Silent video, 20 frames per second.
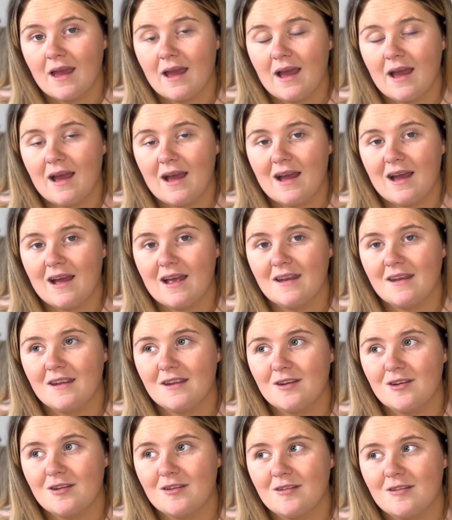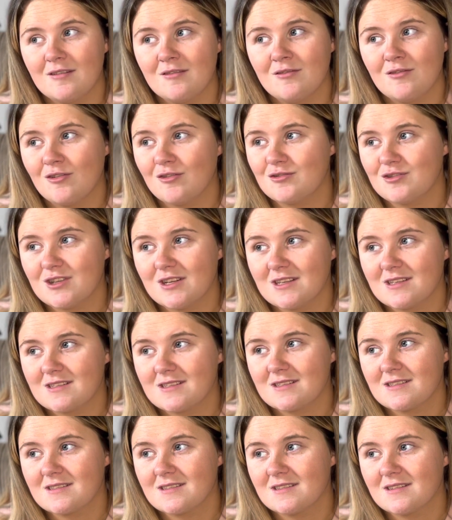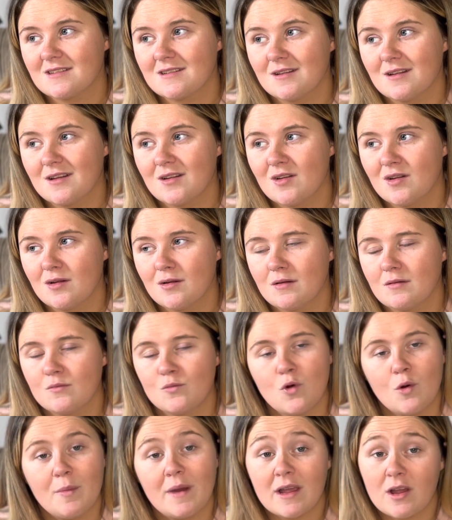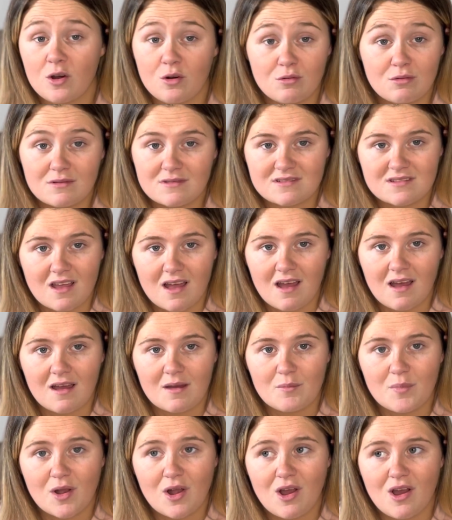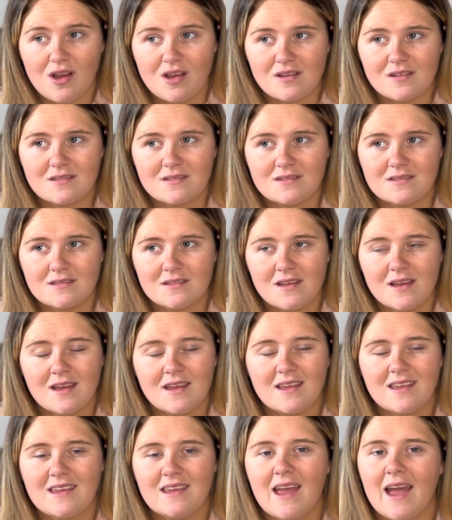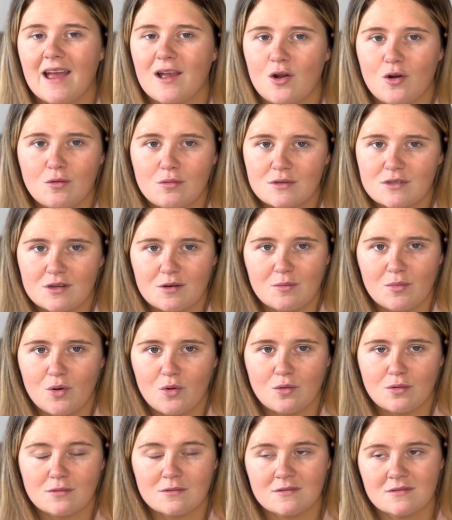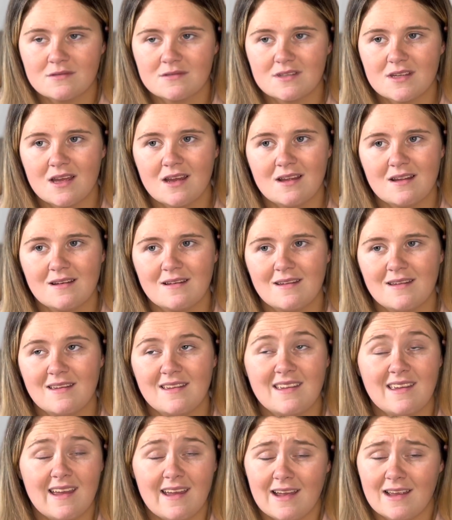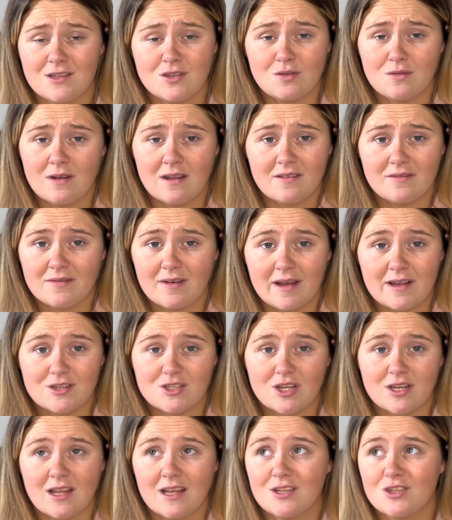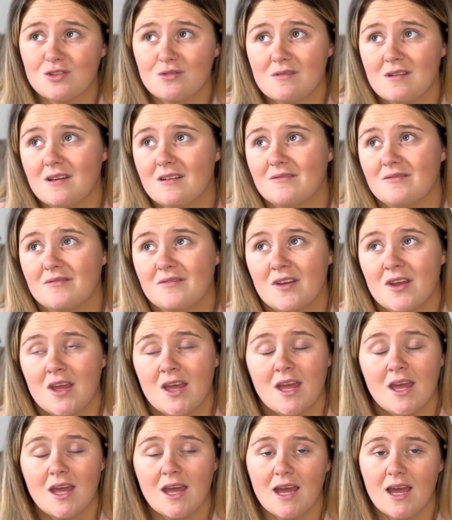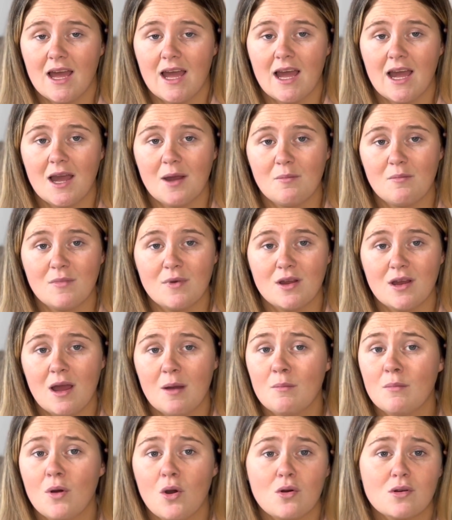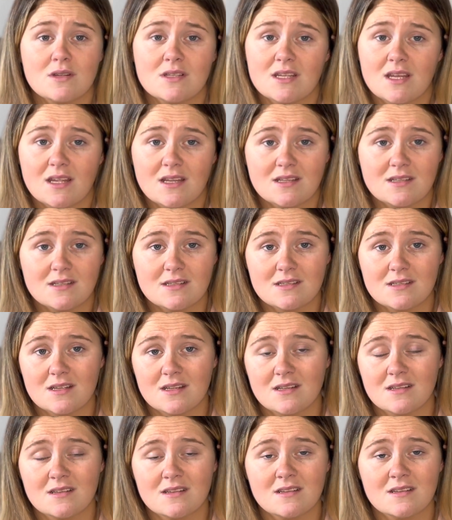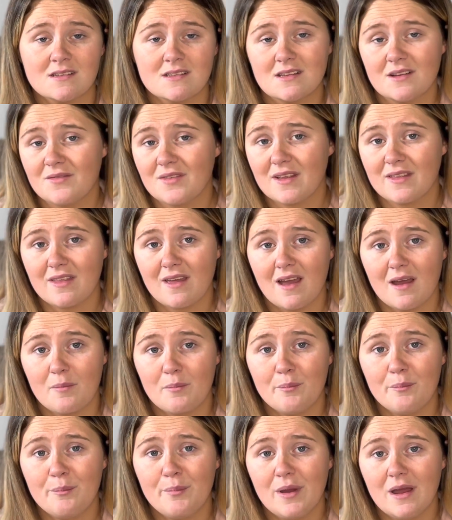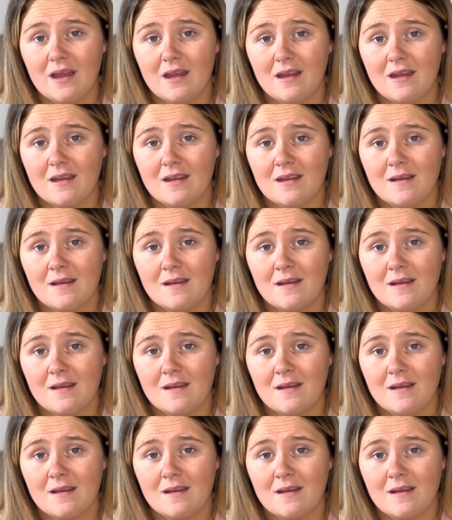And not just what my goals are, because yeah, goals are important, and yeah, I do love fashion, I do love unboxings and stuff like that, but